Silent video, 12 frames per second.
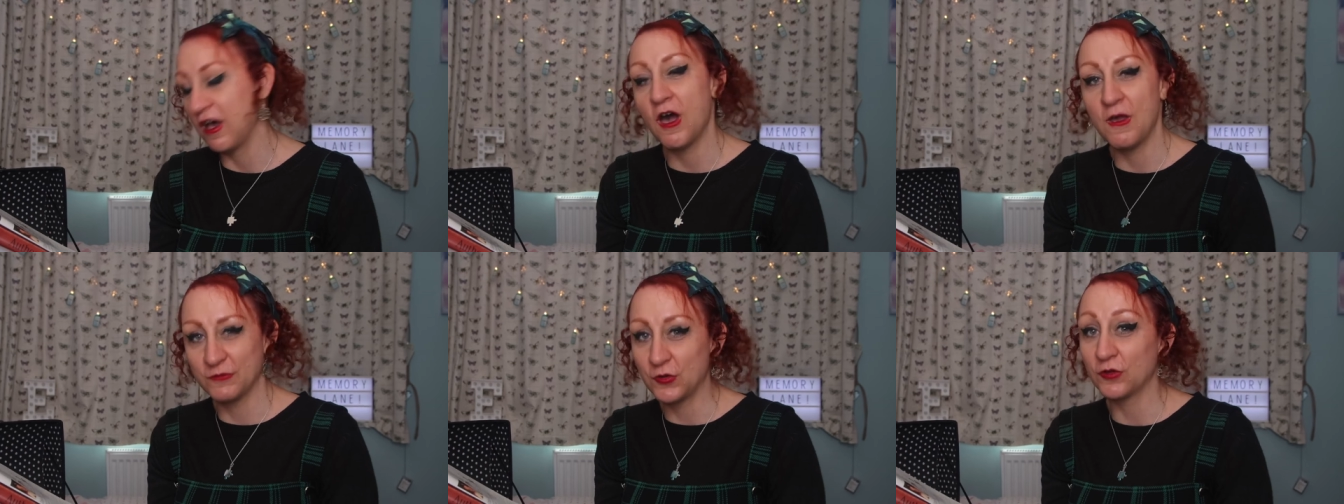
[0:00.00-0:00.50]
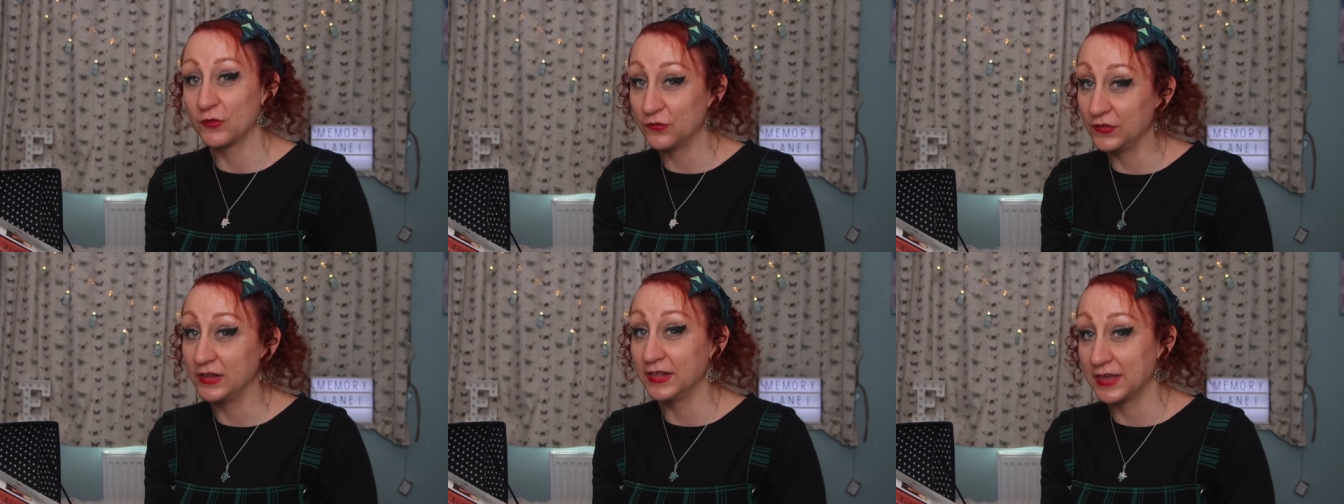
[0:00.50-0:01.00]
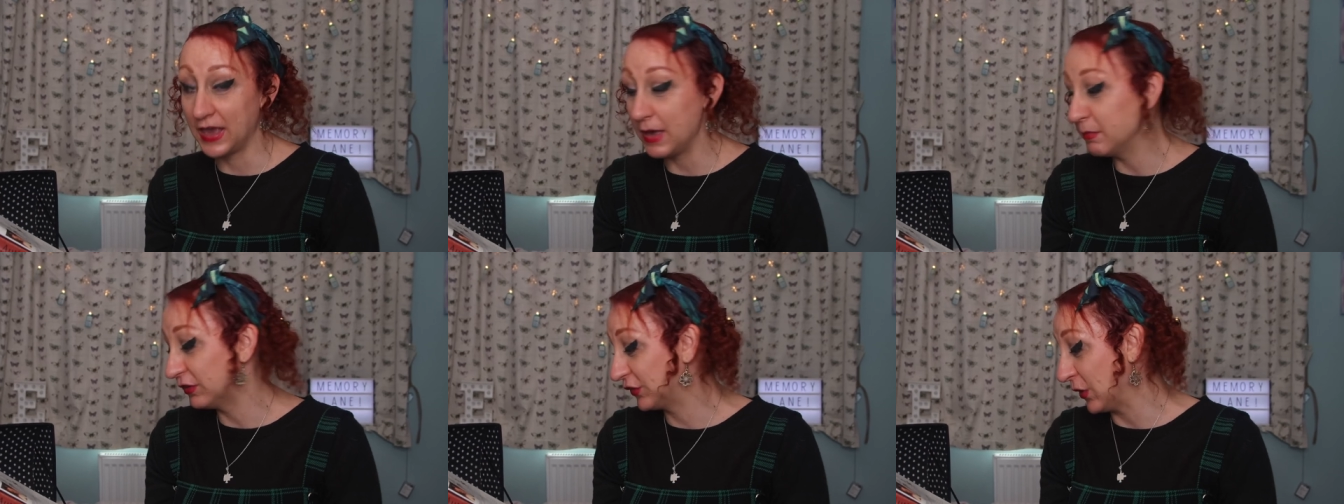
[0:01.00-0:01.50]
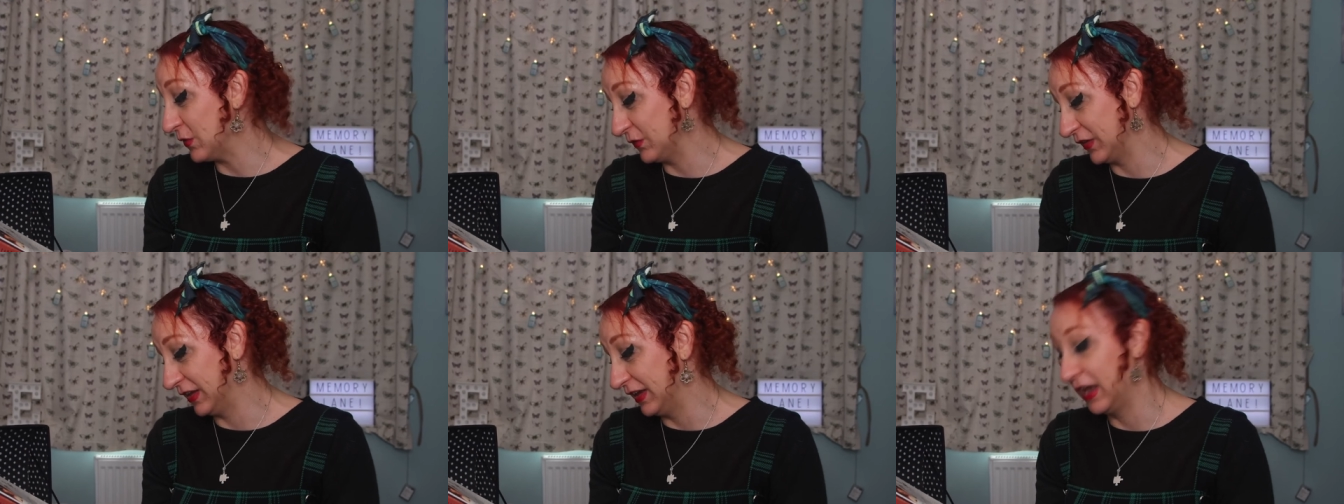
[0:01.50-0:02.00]
I've got a feeling Emma
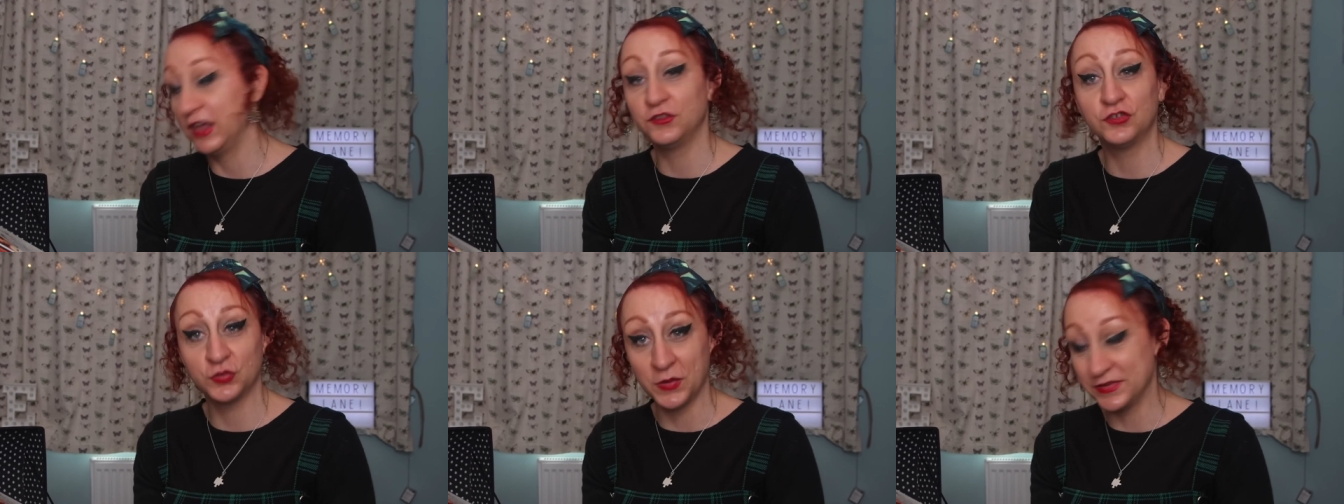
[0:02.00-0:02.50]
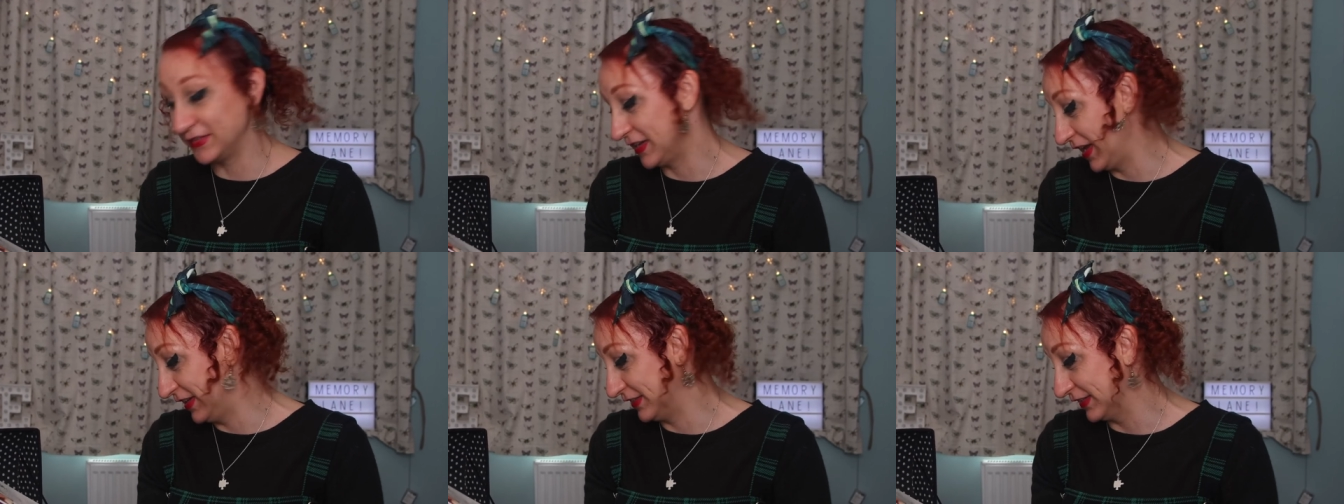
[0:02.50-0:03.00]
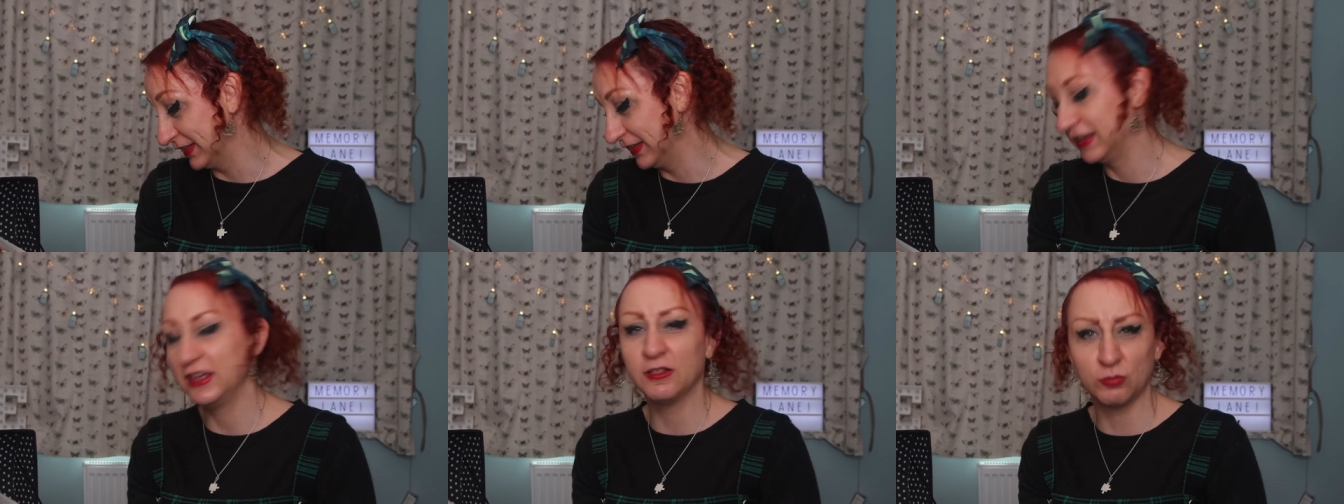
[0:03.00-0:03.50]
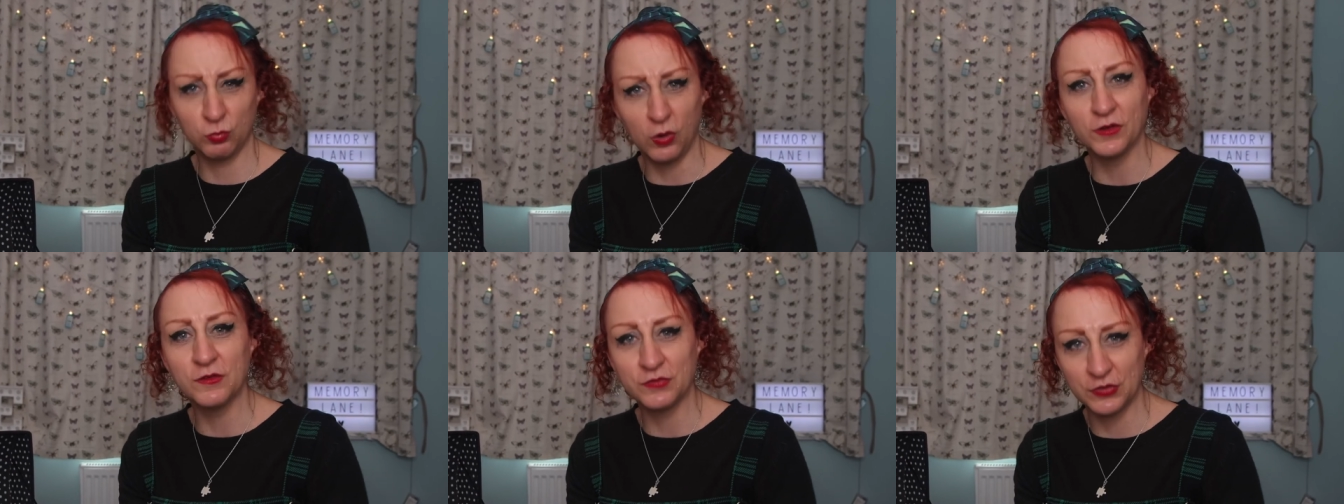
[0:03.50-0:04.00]
Tofi, age 28, is
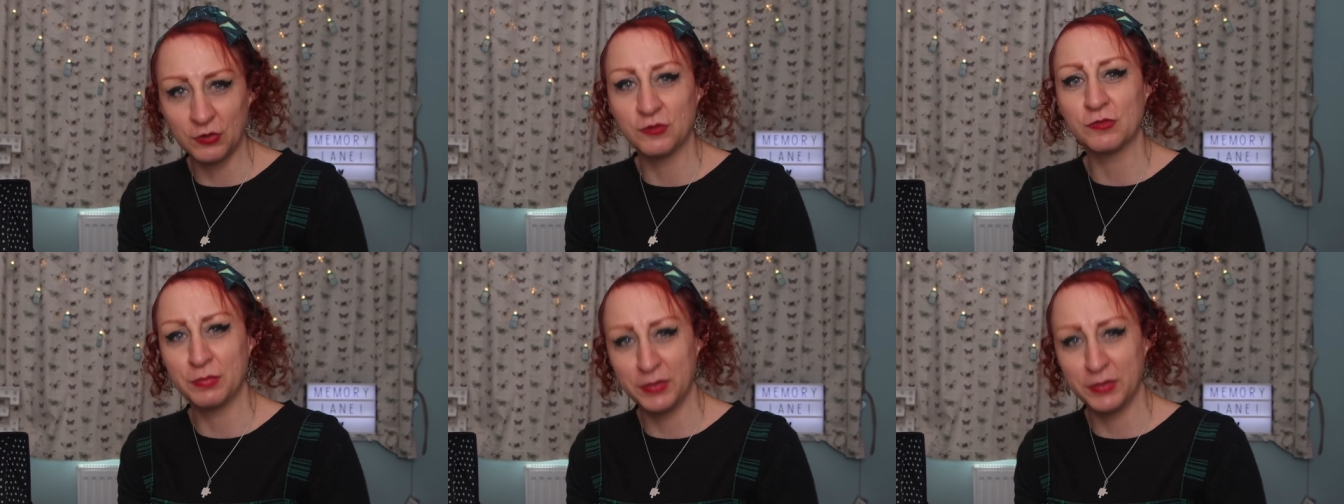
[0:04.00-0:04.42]
one of those